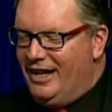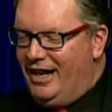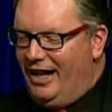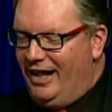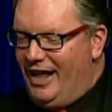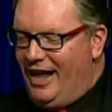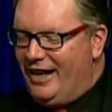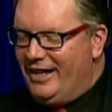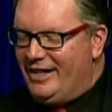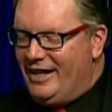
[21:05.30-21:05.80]
a
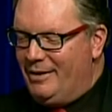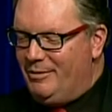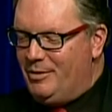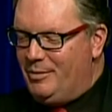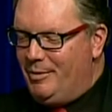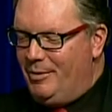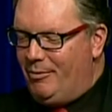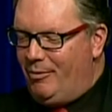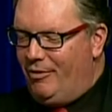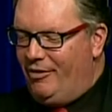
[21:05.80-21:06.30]
lot of times
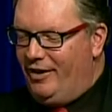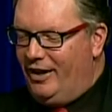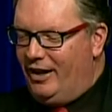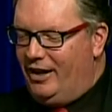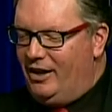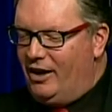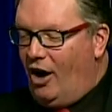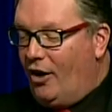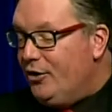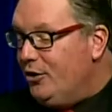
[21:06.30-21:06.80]
people
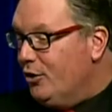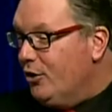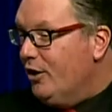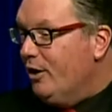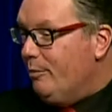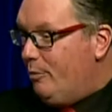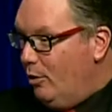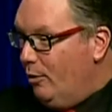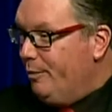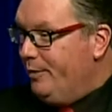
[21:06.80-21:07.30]
think, are you going
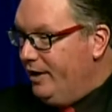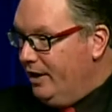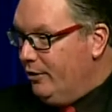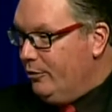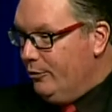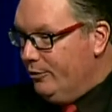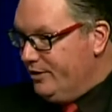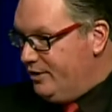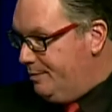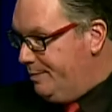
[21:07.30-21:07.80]
to put me
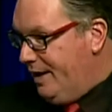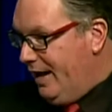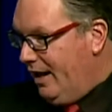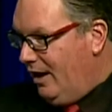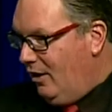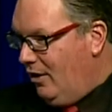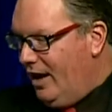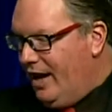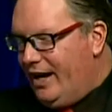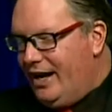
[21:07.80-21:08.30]
under a
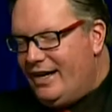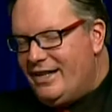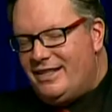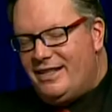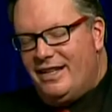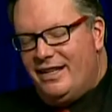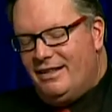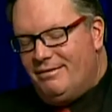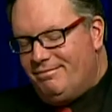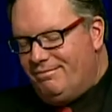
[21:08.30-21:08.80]
spell? And I
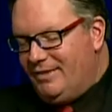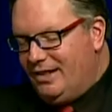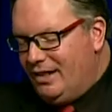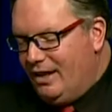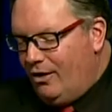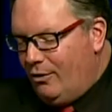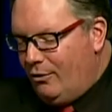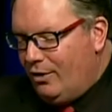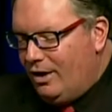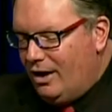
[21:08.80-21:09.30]
say,
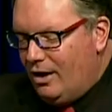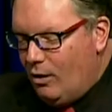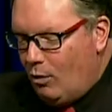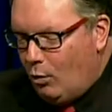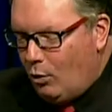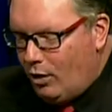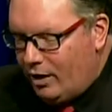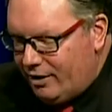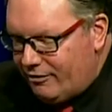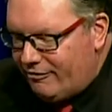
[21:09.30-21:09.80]

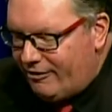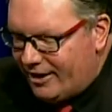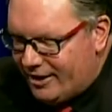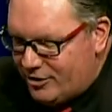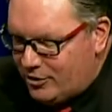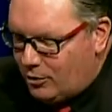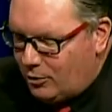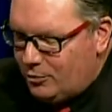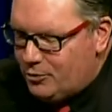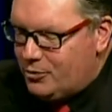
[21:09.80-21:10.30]
what if I
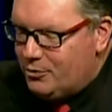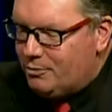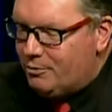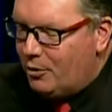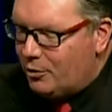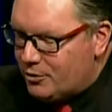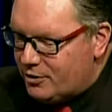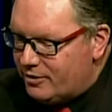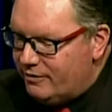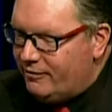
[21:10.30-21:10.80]
told you
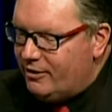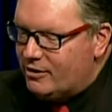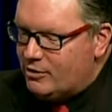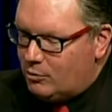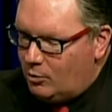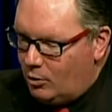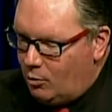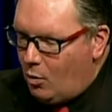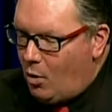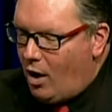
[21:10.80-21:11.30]
most of
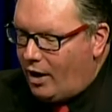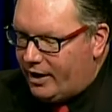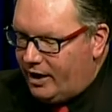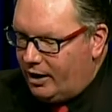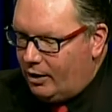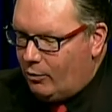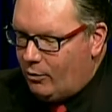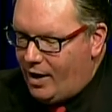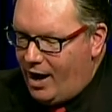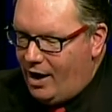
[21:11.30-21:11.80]
us were
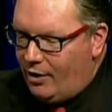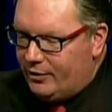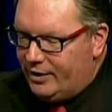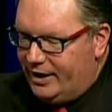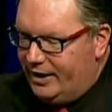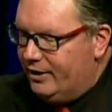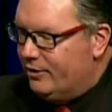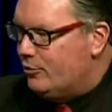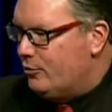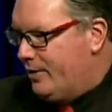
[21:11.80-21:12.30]
walking around
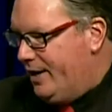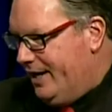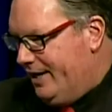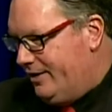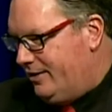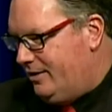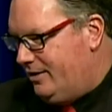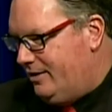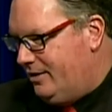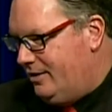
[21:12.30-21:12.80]
in a trance?